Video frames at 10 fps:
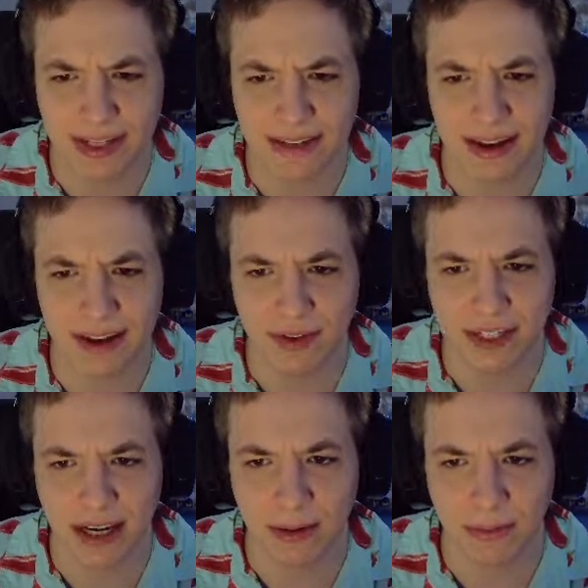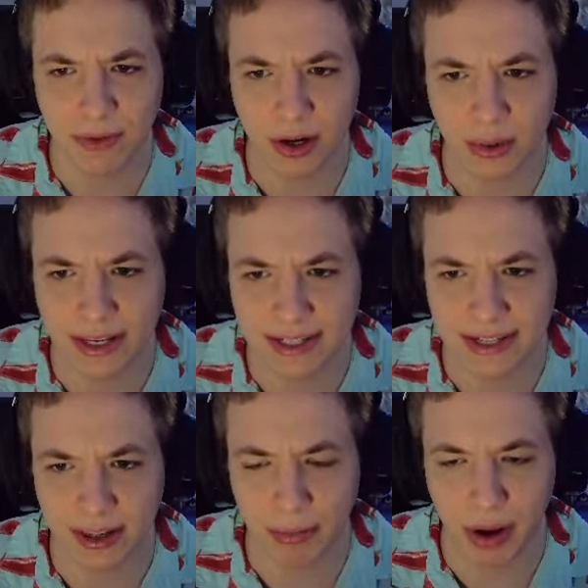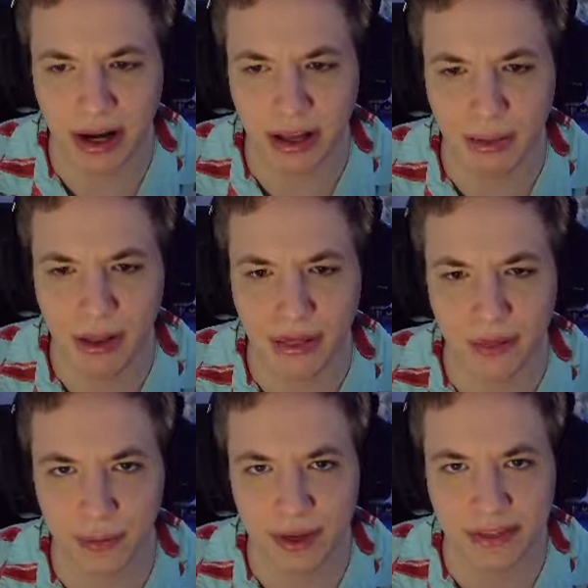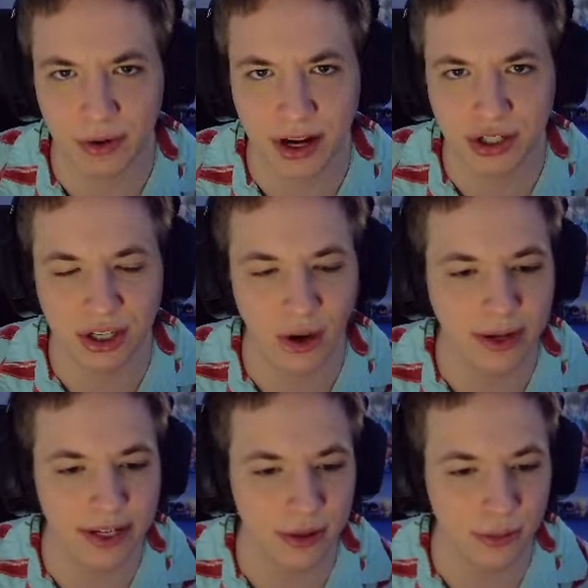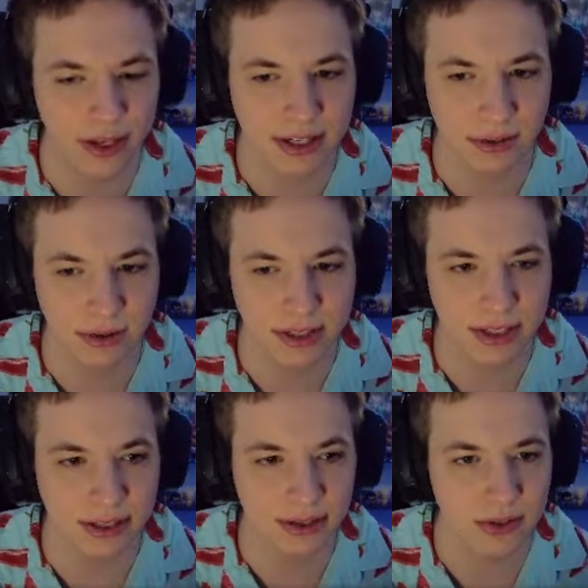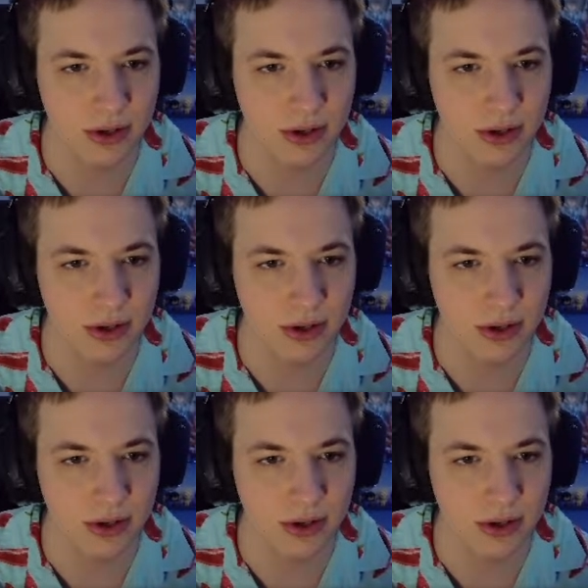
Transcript: that every time you know it gets to the bottom, the they're actually going into the resources.